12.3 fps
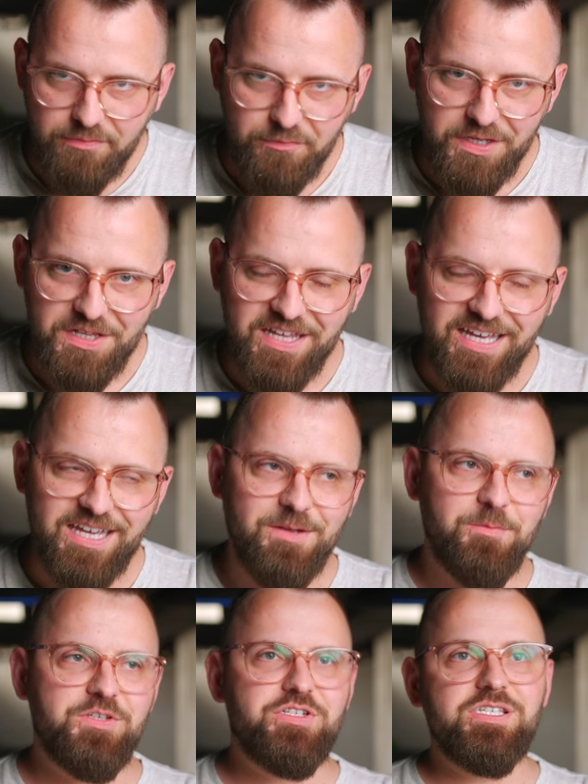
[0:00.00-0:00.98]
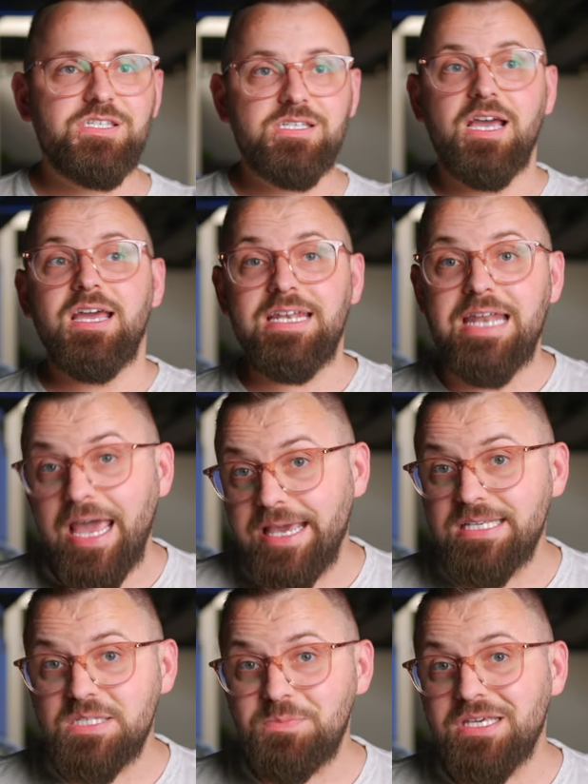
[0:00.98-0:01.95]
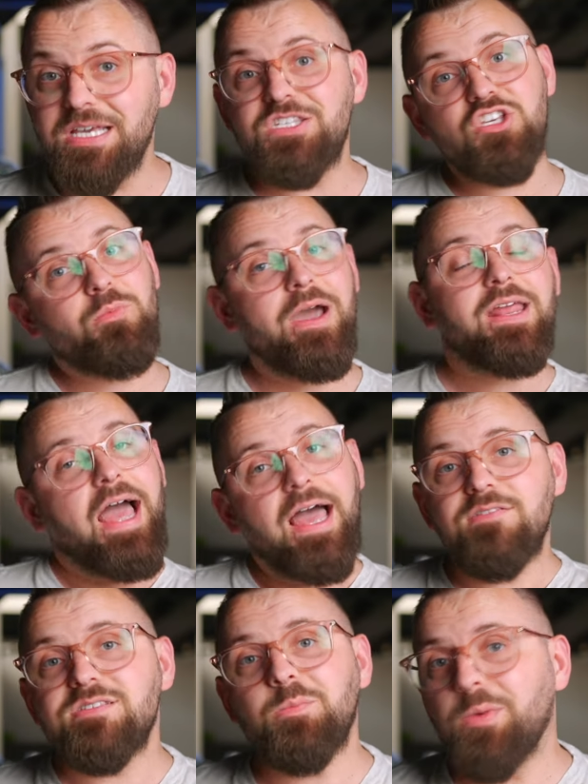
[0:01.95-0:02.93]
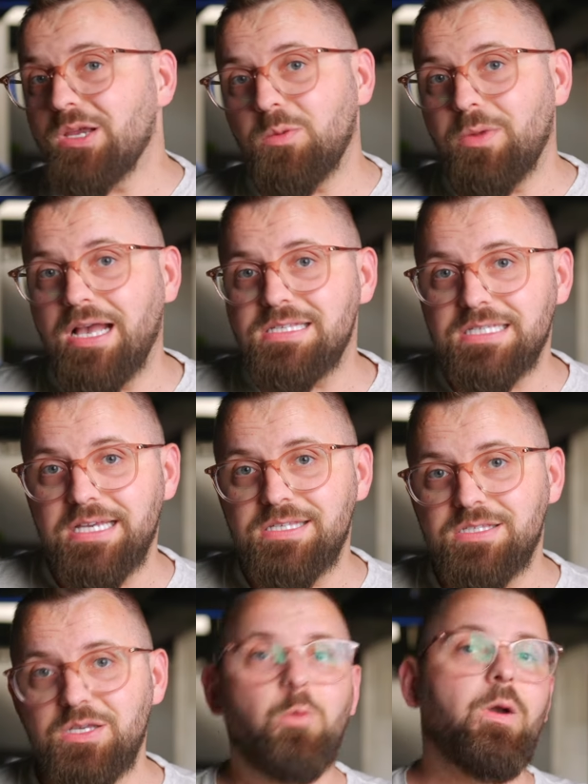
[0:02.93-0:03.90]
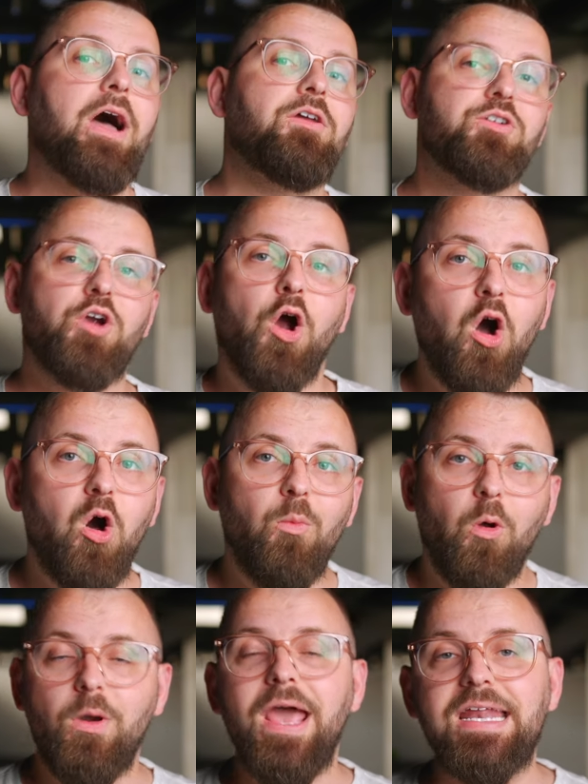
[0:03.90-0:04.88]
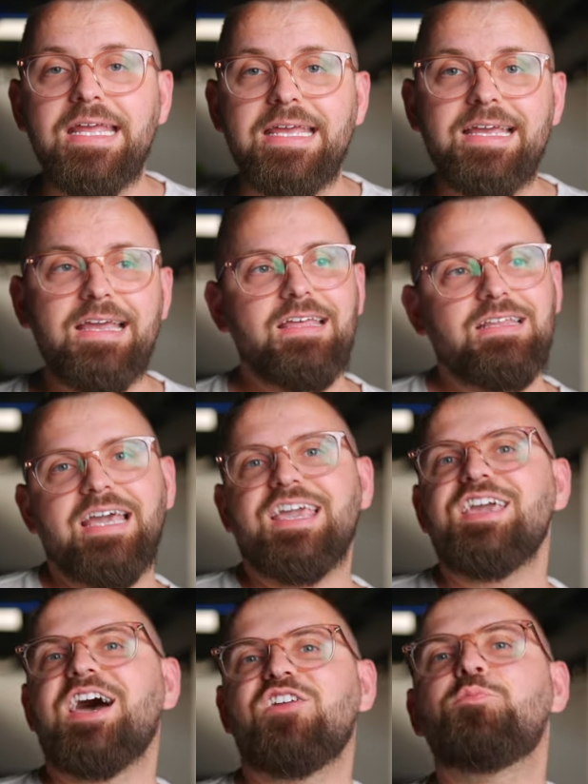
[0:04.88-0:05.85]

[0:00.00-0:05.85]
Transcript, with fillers: feeling, which is nice because you might have some wicker baskets around your home already that can kind